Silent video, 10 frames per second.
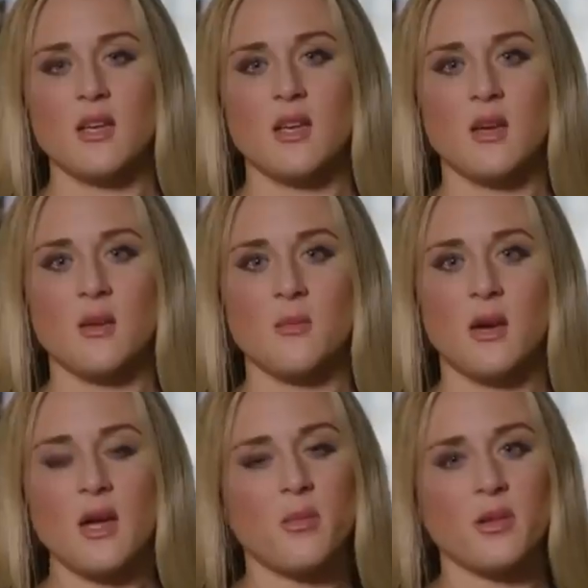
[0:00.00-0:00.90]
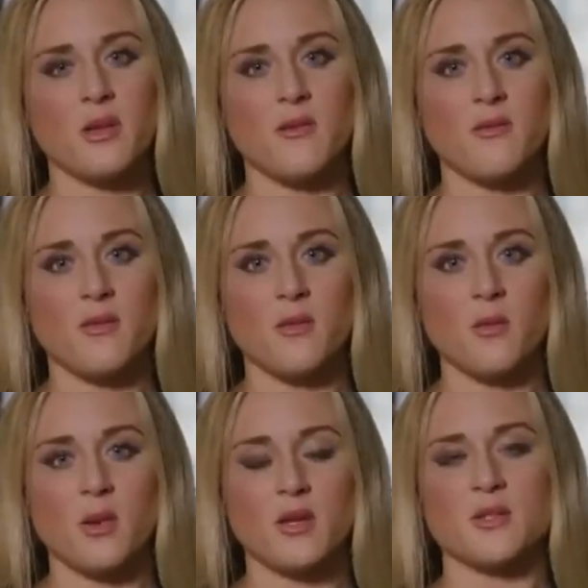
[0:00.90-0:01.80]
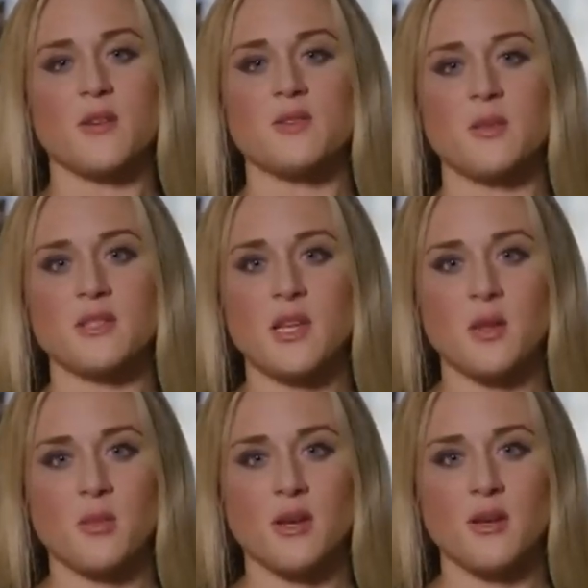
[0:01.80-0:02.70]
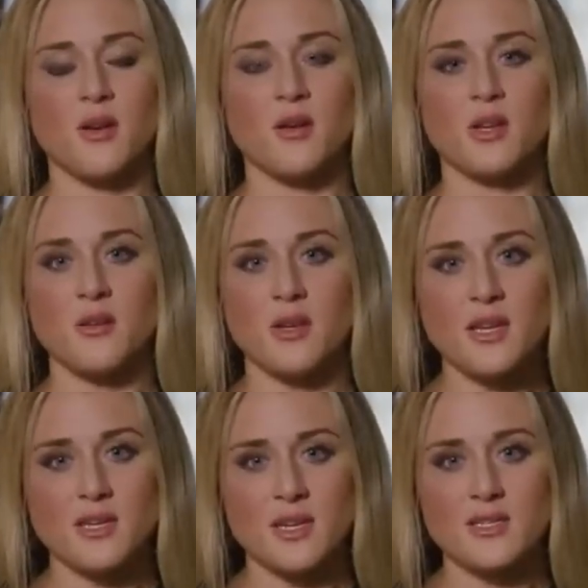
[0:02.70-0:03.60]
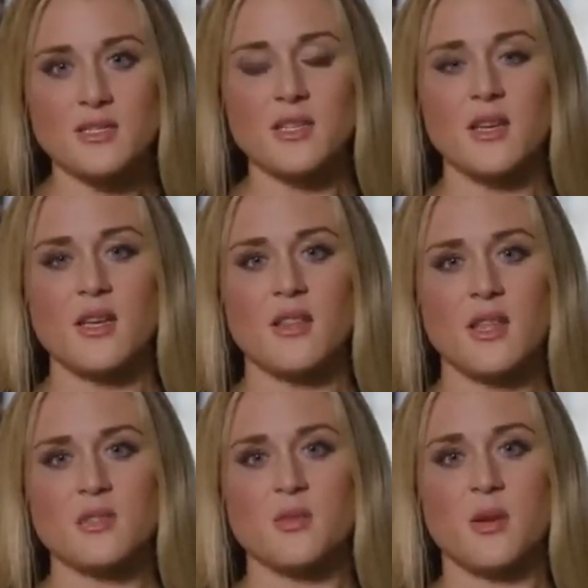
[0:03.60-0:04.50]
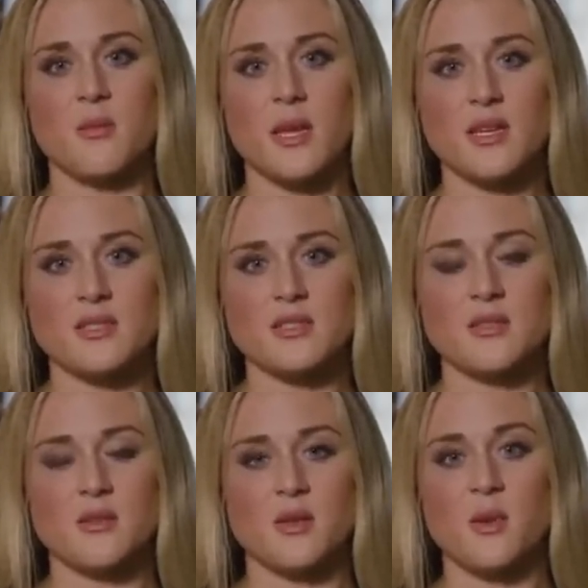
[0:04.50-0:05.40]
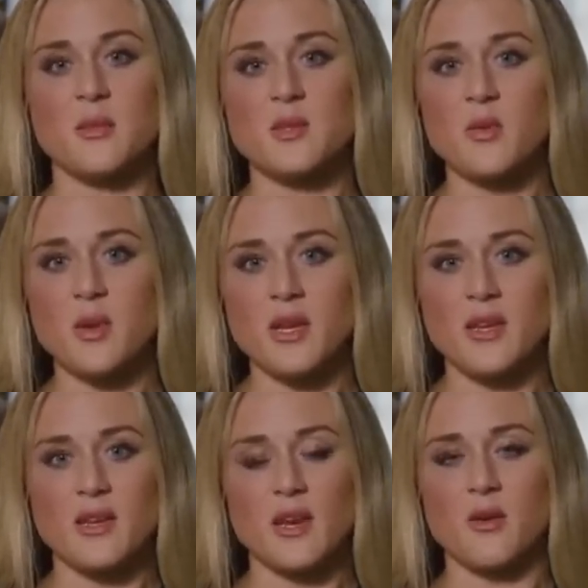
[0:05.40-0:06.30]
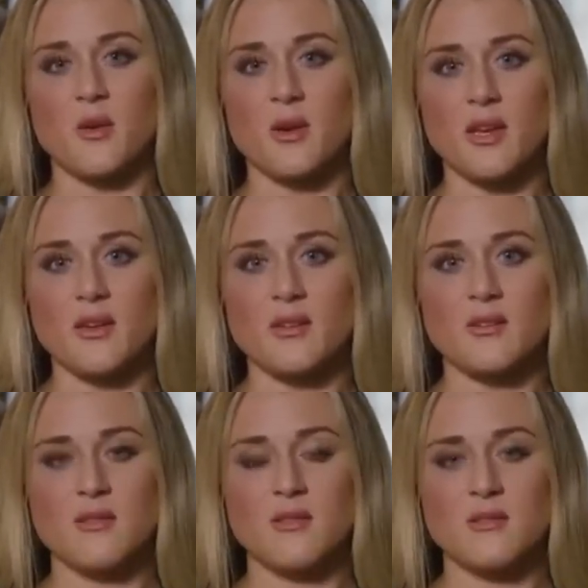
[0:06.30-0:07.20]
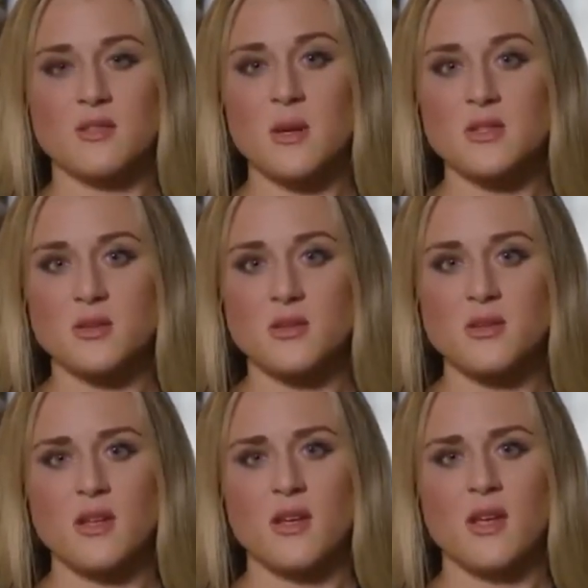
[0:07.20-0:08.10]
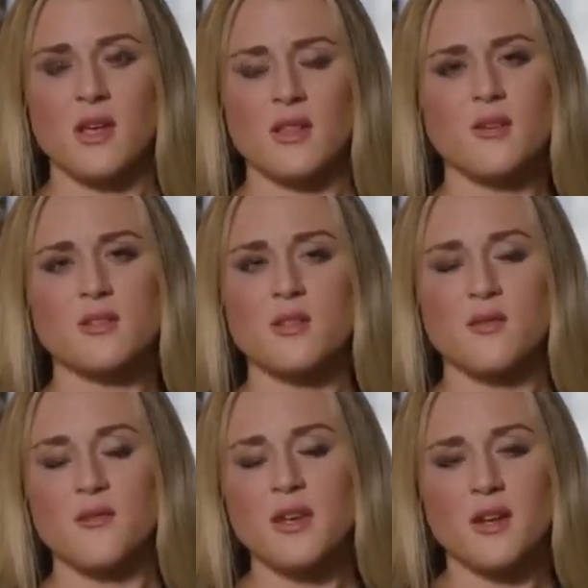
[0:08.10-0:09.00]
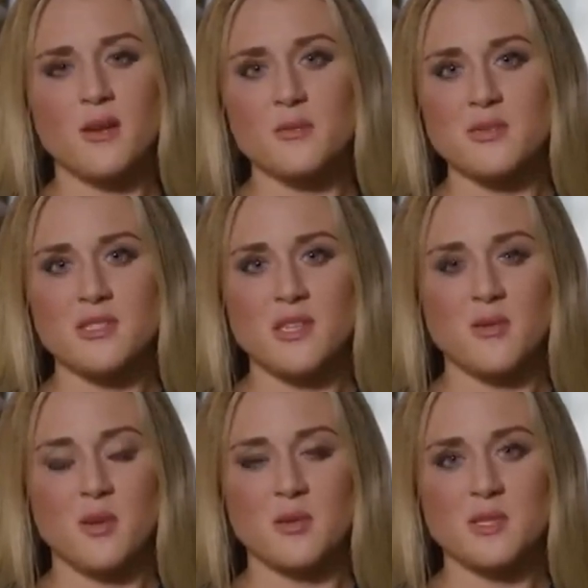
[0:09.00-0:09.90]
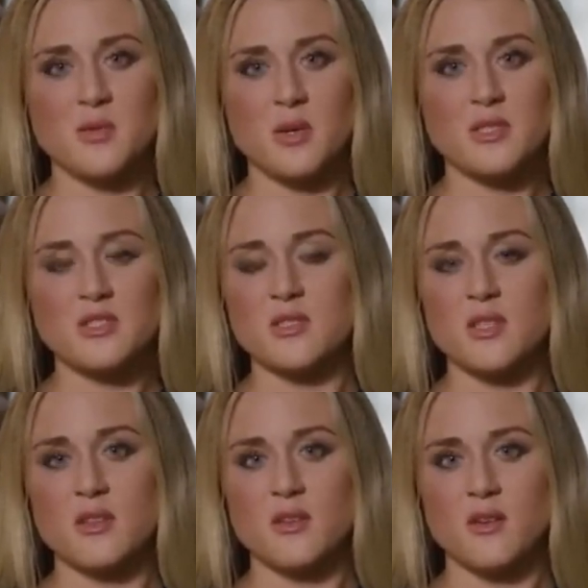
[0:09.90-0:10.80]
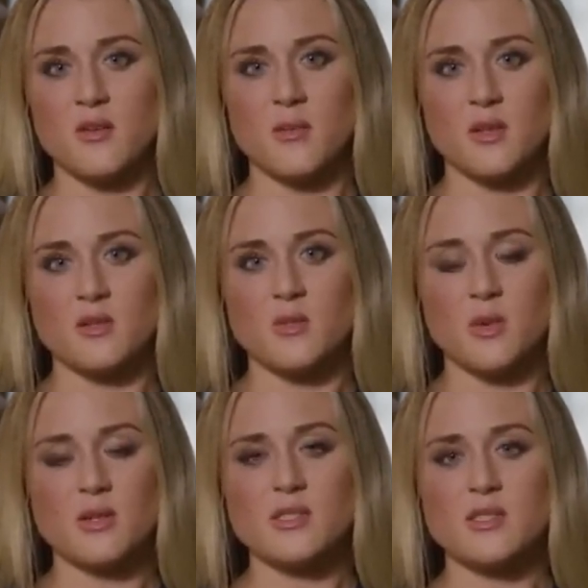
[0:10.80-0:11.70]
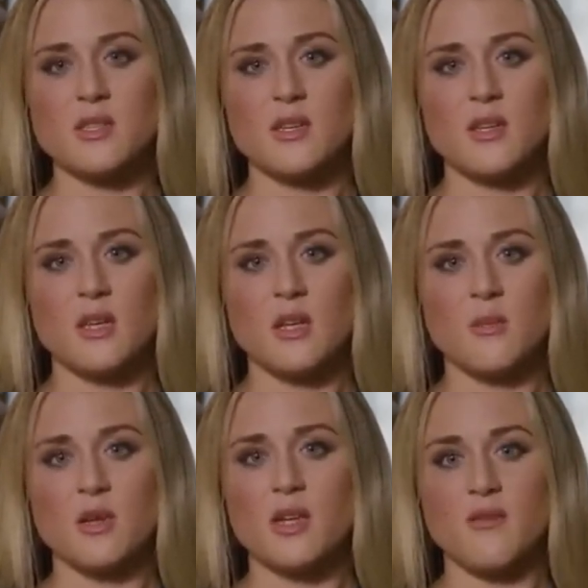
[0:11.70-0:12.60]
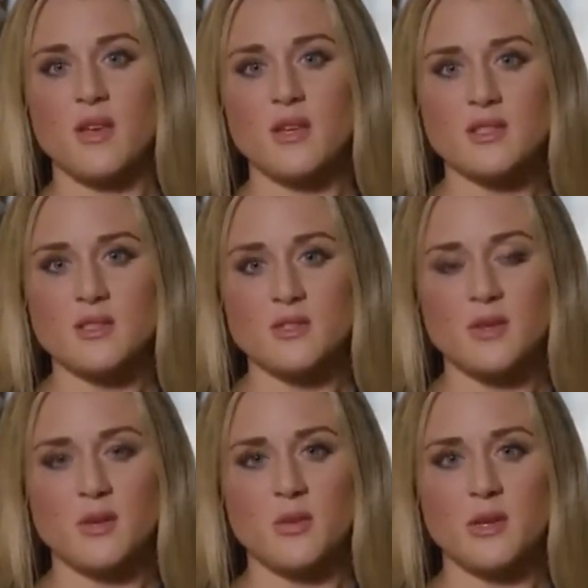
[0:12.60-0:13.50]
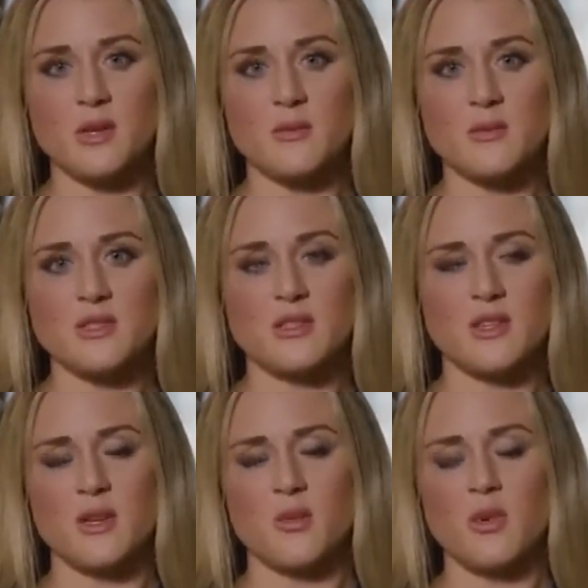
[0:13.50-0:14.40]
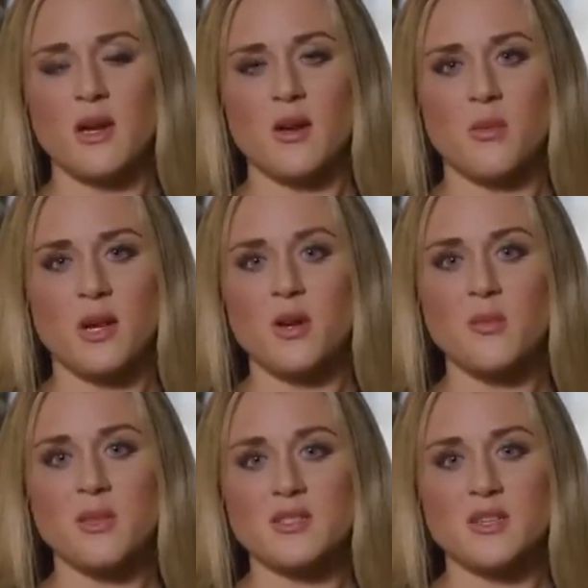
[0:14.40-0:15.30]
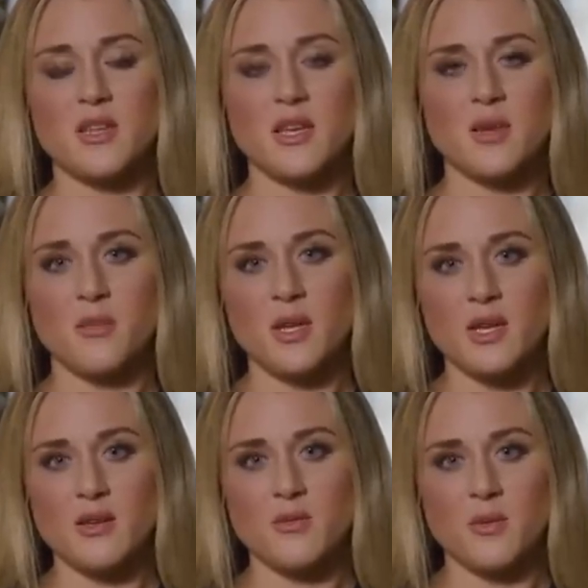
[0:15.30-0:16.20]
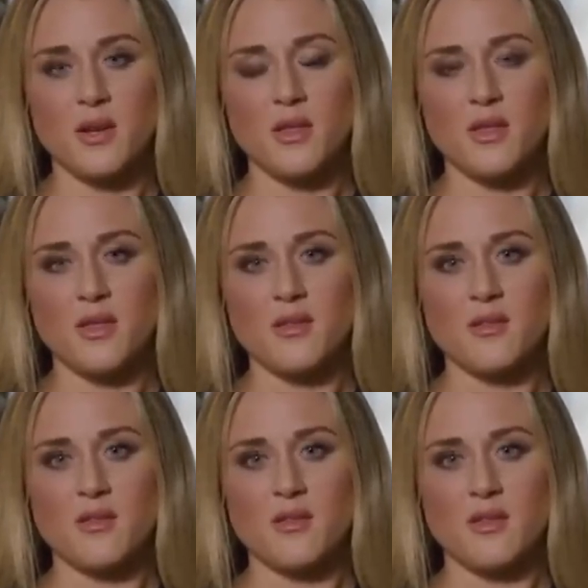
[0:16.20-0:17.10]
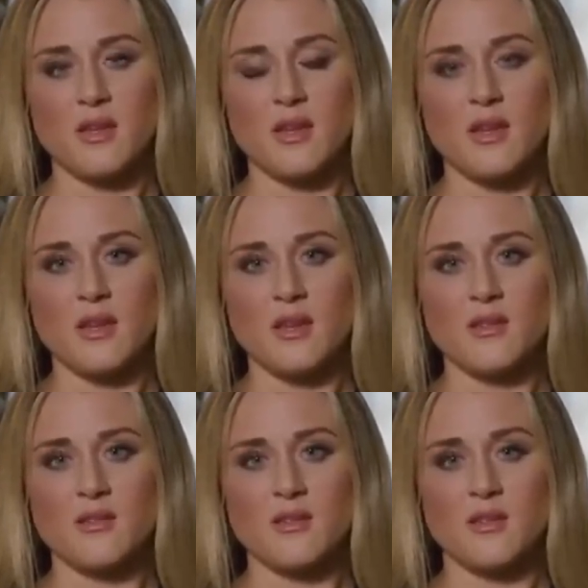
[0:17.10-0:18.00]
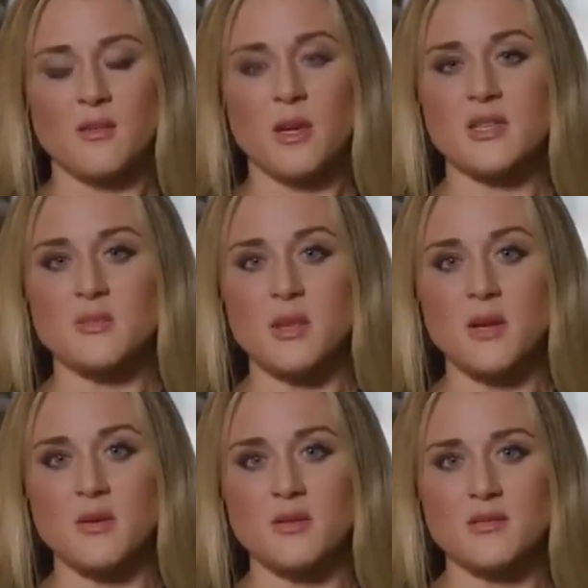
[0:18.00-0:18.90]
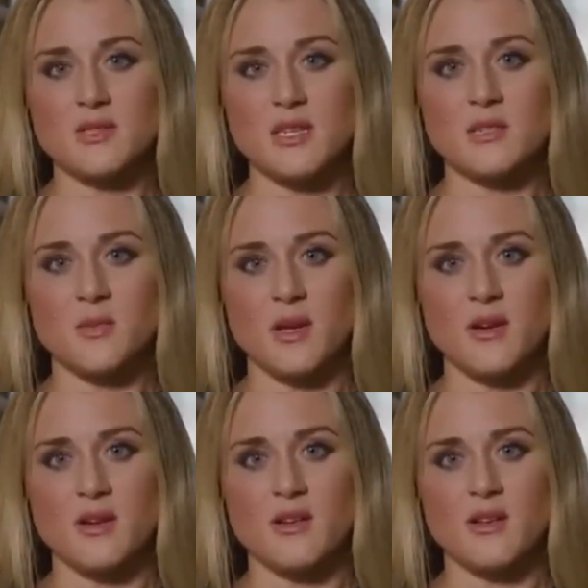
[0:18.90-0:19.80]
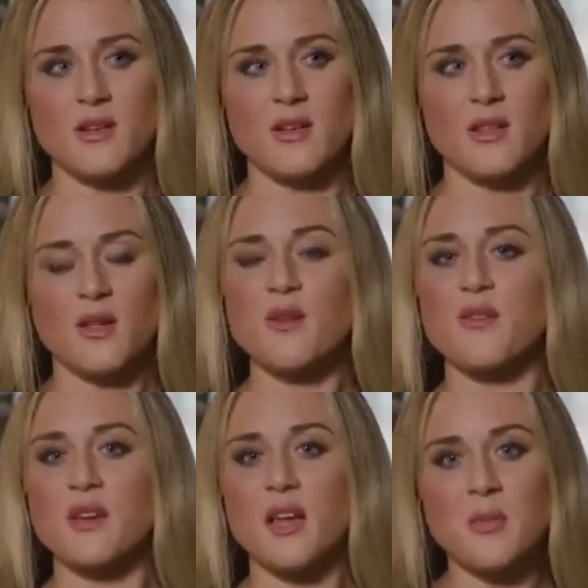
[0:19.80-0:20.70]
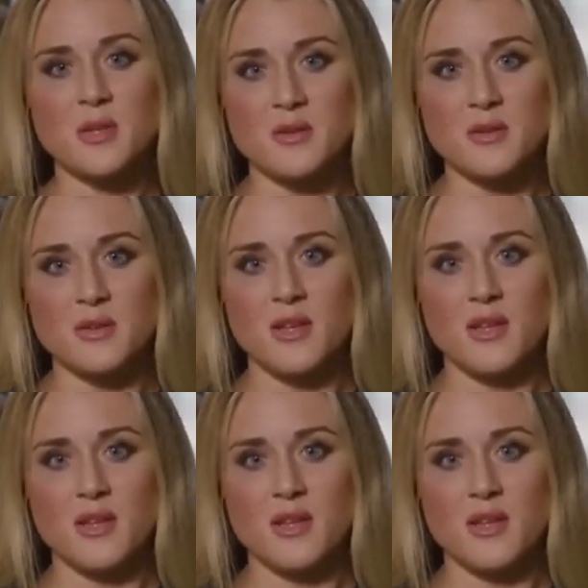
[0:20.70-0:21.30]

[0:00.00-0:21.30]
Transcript: I believe we deserve to be celebrated on our uniqueness. That's what makes the women's sporting category special. And there are still phenoms in women's sports, just like there are male sports. Look at Venus and Serena Williams. While by no means could they compete with the best male tennis player, they're phenomenal.